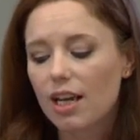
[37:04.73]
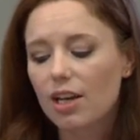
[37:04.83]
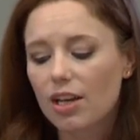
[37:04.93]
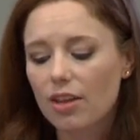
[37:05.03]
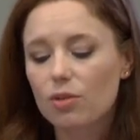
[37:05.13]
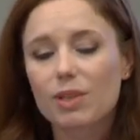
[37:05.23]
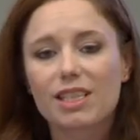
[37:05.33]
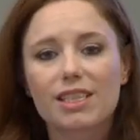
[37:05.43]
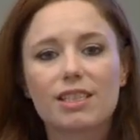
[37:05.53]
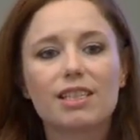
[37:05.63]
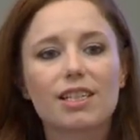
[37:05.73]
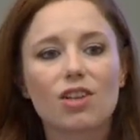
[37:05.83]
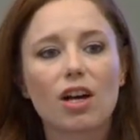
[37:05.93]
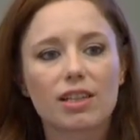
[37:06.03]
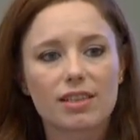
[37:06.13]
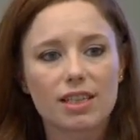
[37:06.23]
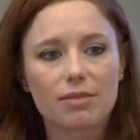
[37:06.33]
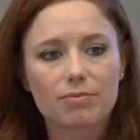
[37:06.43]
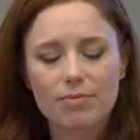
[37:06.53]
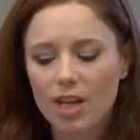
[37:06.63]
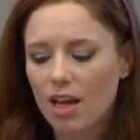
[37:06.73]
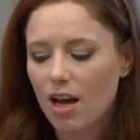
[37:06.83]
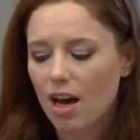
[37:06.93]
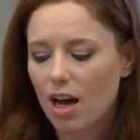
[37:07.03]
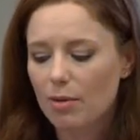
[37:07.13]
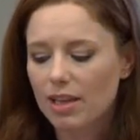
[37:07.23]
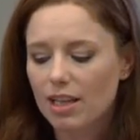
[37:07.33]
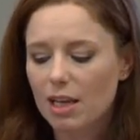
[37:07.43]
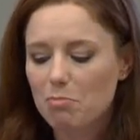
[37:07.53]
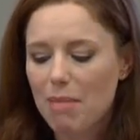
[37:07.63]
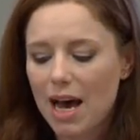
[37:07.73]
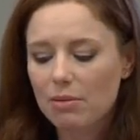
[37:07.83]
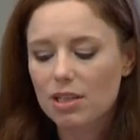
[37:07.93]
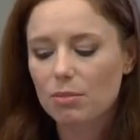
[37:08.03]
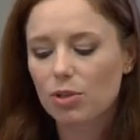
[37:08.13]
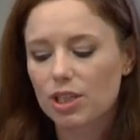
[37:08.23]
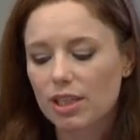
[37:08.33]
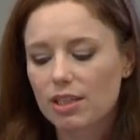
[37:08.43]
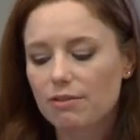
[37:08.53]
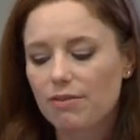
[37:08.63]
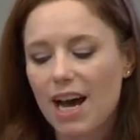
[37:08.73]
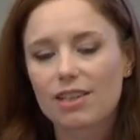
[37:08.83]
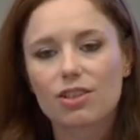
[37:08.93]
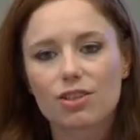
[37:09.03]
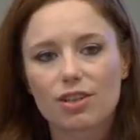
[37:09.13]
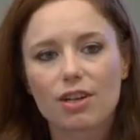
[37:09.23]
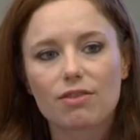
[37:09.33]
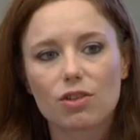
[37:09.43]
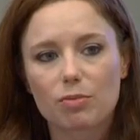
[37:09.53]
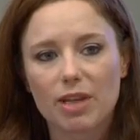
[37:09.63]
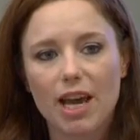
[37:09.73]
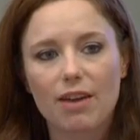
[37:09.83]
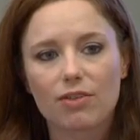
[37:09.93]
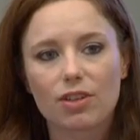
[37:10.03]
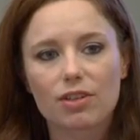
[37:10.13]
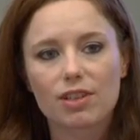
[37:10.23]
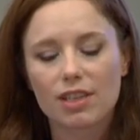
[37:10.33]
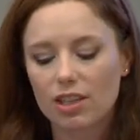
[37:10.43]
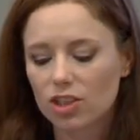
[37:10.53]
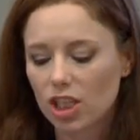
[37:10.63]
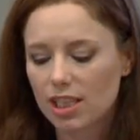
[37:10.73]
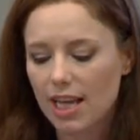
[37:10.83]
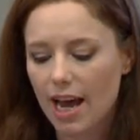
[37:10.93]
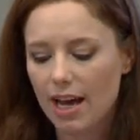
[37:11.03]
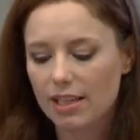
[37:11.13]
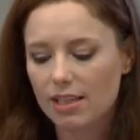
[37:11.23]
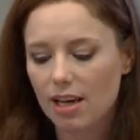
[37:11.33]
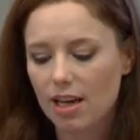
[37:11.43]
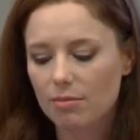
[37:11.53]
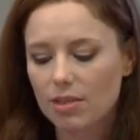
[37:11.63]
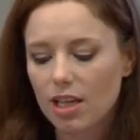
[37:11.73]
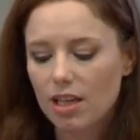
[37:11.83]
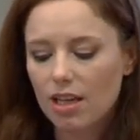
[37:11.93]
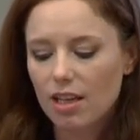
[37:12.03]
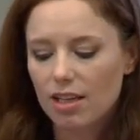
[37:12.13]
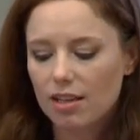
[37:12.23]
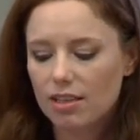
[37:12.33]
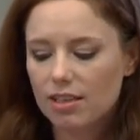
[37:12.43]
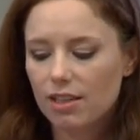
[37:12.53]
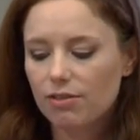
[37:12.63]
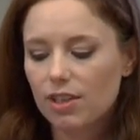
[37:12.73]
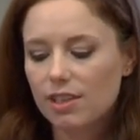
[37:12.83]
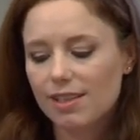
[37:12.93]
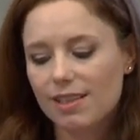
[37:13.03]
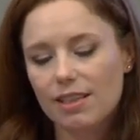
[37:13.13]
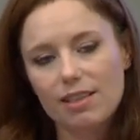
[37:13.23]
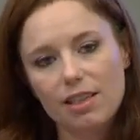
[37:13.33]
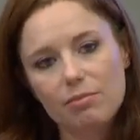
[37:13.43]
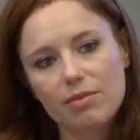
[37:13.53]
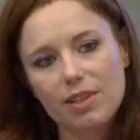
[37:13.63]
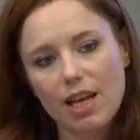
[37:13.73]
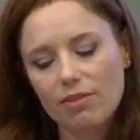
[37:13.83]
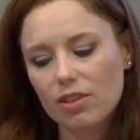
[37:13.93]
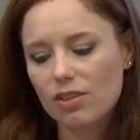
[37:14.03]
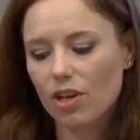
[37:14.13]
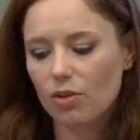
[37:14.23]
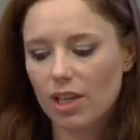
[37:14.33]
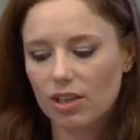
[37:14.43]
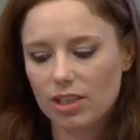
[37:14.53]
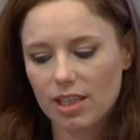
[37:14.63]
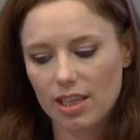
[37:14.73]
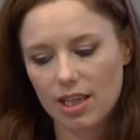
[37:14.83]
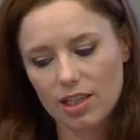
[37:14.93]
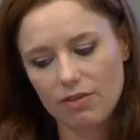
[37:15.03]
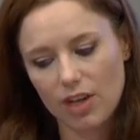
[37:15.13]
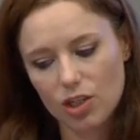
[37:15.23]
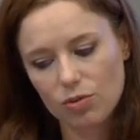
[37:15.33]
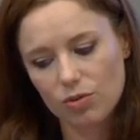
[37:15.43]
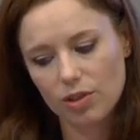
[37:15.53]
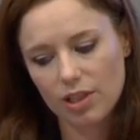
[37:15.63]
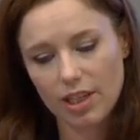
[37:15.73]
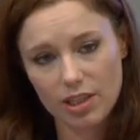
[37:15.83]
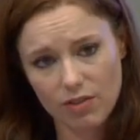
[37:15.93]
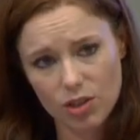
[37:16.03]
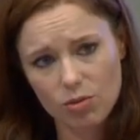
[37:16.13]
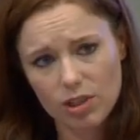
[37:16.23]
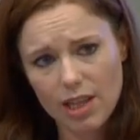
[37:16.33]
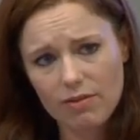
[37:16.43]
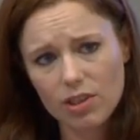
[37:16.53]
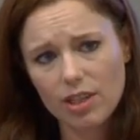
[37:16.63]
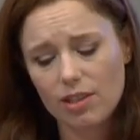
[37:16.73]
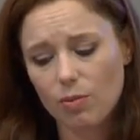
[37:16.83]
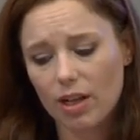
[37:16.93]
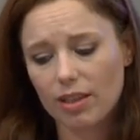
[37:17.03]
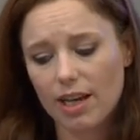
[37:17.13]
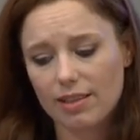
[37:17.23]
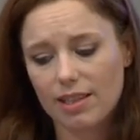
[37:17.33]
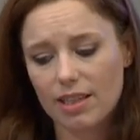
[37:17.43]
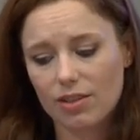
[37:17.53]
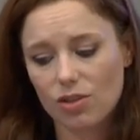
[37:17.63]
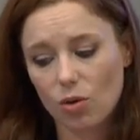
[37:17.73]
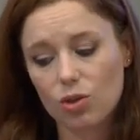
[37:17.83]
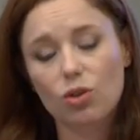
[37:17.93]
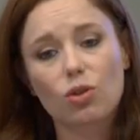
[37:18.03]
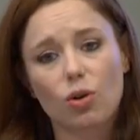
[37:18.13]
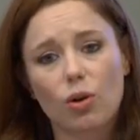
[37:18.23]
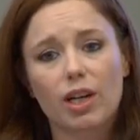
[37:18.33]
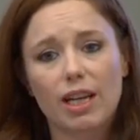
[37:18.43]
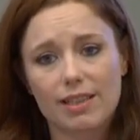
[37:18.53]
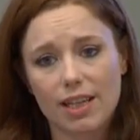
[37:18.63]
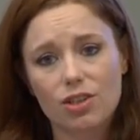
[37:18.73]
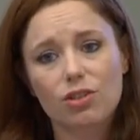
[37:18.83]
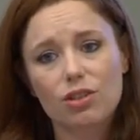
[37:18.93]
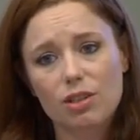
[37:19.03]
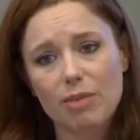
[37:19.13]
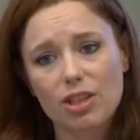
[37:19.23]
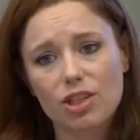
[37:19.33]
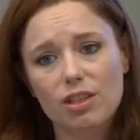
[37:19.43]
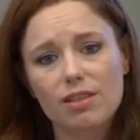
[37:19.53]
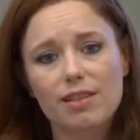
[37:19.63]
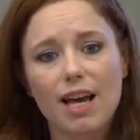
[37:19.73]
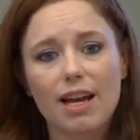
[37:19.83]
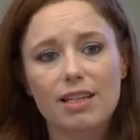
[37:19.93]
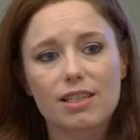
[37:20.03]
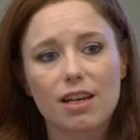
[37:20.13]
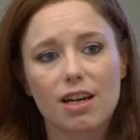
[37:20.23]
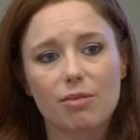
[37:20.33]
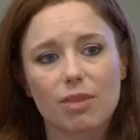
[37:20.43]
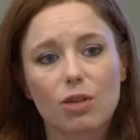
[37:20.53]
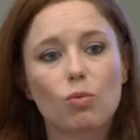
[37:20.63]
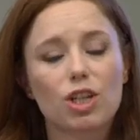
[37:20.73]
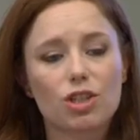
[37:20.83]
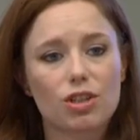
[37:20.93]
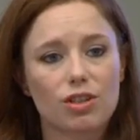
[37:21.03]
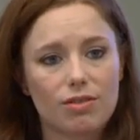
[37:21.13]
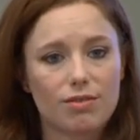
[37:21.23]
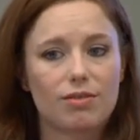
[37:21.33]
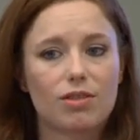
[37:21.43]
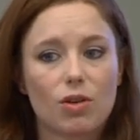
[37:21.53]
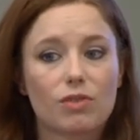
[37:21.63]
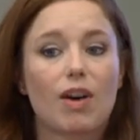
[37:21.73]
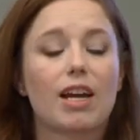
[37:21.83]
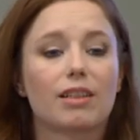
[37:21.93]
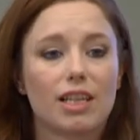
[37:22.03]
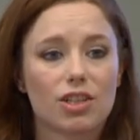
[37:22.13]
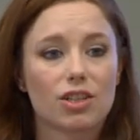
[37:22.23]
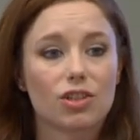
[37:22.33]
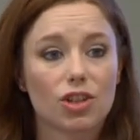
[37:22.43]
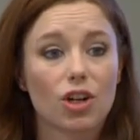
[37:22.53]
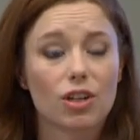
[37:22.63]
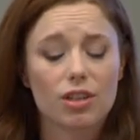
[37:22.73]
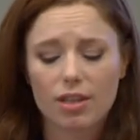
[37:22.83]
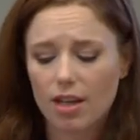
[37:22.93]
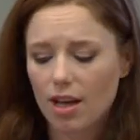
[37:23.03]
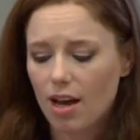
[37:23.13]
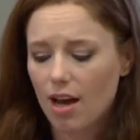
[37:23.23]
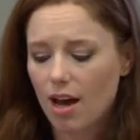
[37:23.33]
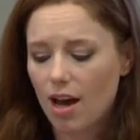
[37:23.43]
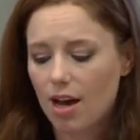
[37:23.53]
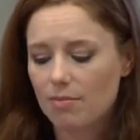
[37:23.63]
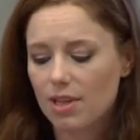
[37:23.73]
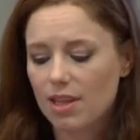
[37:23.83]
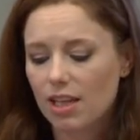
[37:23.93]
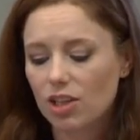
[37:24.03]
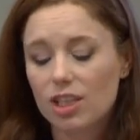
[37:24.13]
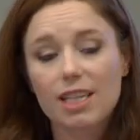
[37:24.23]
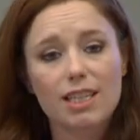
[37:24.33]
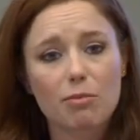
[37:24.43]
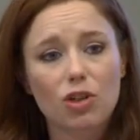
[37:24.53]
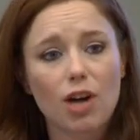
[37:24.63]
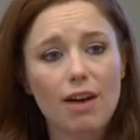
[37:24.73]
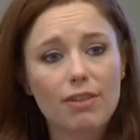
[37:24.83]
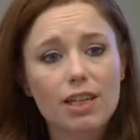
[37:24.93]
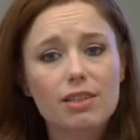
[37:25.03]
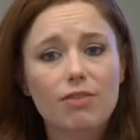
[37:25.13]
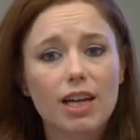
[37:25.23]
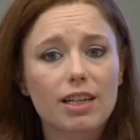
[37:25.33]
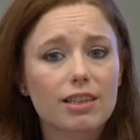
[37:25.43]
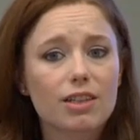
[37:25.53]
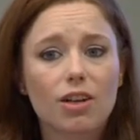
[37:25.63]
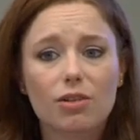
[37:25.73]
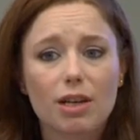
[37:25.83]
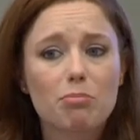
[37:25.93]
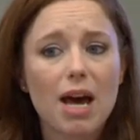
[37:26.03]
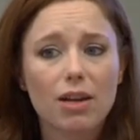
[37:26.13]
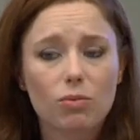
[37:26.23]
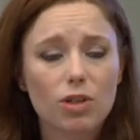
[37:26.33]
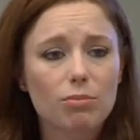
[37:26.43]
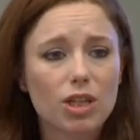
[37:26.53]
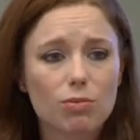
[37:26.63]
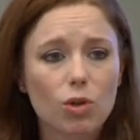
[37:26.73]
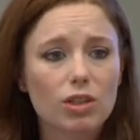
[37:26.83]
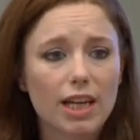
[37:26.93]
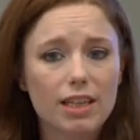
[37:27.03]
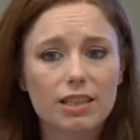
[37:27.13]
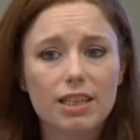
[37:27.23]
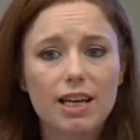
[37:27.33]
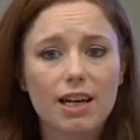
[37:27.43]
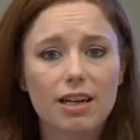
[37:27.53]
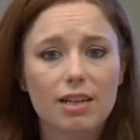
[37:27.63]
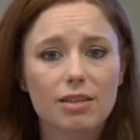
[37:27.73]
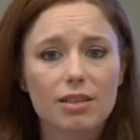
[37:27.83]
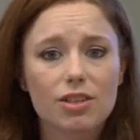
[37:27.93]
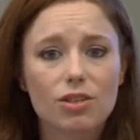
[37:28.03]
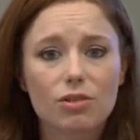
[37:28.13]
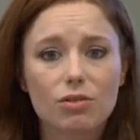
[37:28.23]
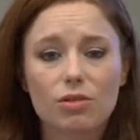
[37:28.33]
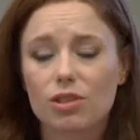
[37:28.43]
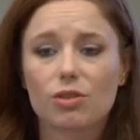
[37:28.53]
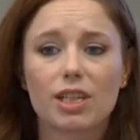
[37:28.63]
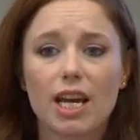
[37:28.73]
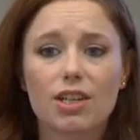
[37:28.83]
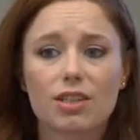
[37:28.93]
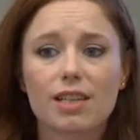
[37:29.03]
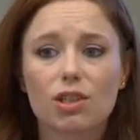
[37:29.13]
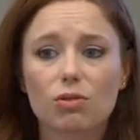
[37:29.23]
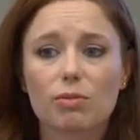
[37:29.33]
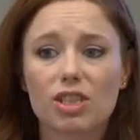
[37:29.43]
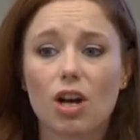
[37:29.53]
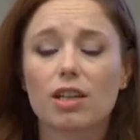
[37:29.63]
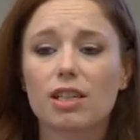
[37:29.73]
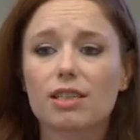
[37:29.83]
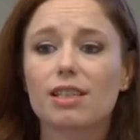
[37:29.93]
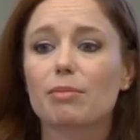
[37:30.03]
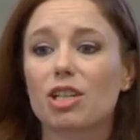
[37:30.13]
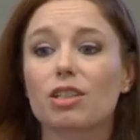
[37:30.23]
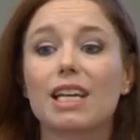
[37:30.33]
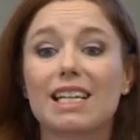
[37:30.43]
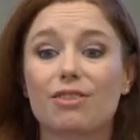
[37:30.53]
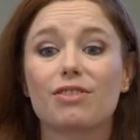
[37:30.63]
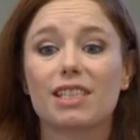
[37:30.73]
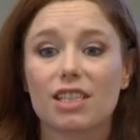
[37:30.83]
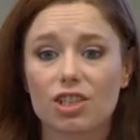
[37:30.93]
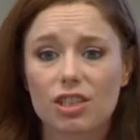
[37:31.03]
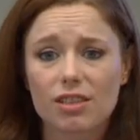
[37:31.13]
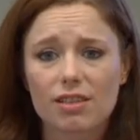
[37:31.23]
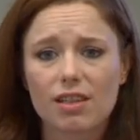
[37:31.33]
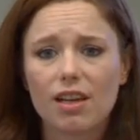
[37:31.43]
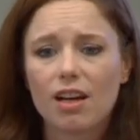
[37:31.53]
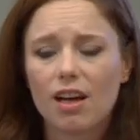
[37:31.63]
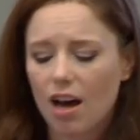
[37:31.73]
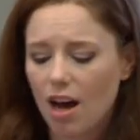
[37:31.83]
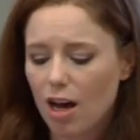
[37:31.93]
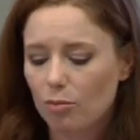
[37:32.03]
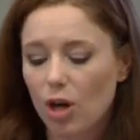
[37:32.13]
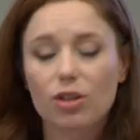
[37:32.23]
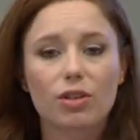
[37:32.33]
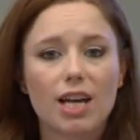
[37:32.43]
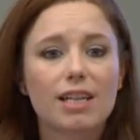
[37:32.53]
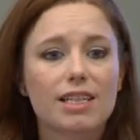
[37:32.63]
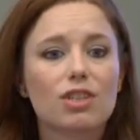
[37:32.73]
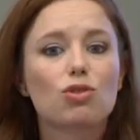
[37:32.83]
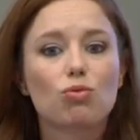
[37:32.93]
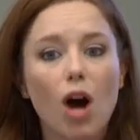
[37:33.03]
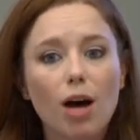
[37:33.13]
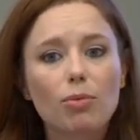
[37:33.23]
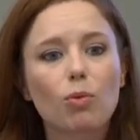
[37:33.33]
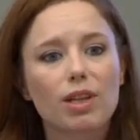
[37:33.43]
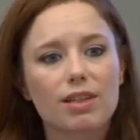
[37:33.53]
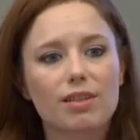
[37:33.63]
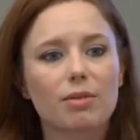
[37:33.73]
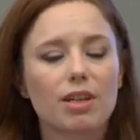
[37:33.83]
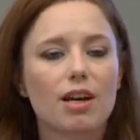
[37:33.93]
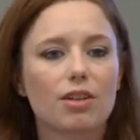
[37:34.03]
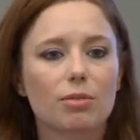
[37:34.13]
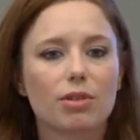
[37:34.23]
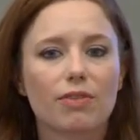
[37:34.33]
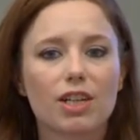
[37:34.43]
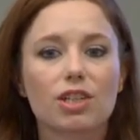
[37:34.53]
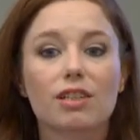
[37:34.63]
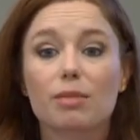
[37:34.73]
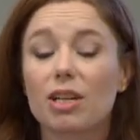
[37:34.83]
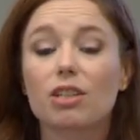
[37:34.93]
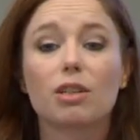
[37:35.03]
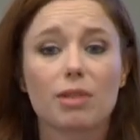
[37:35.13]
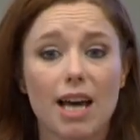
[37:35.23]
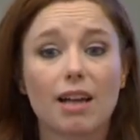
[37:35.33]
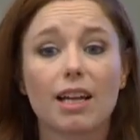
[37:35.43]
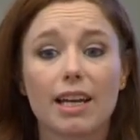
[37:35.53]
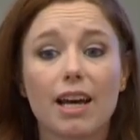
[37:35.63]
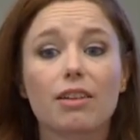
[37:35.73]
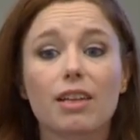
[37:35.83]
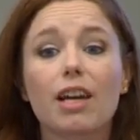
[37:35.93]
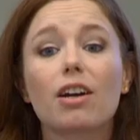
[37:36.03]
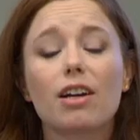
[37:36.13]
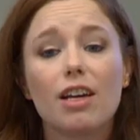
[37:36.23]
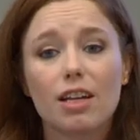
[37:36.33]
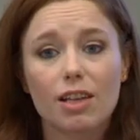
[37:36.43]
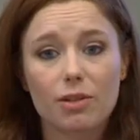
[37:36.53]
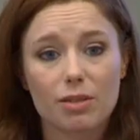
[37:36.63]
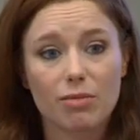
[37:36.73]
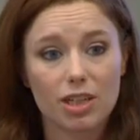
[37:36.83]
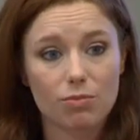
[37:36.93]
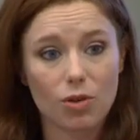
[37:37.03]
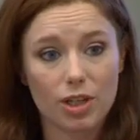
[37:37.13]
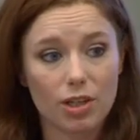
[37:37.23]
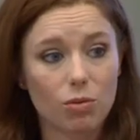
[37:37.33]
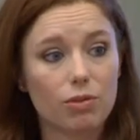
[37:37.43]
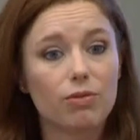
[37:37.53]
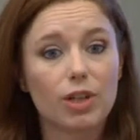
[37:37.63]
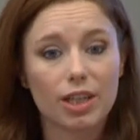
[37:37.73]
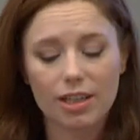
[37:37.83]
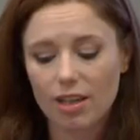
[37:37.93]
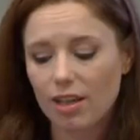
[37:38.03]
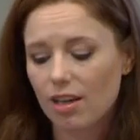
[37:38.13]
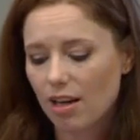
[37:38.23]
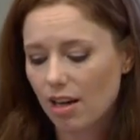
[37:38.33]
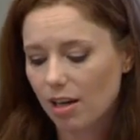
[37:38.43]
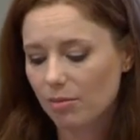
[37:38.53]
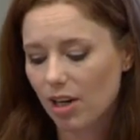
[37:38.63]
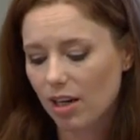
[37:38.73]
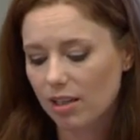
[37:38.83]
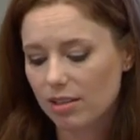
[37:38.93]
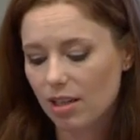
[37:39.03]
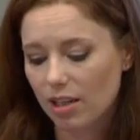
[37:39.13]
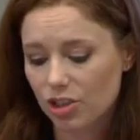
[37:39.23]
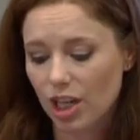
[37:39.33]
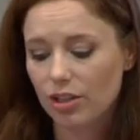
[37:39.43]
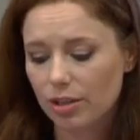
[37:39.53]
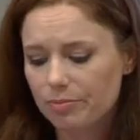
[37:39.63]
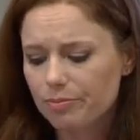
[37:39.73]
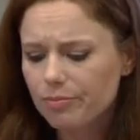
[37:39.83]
and another was dishonesty. And then they mapped the predictive factors of those behaviors. And they looked at different systems levels. So they looked at the individual level as well as the social or organizational dimensions that in which those violations occurred. They looked at demographics, finding, you know, that men were much more likely to engage in sexual misconduct, especially as physicians, although that did drop with some of the other professions, especially with allied healthcare. There was a much more equal footing on gender.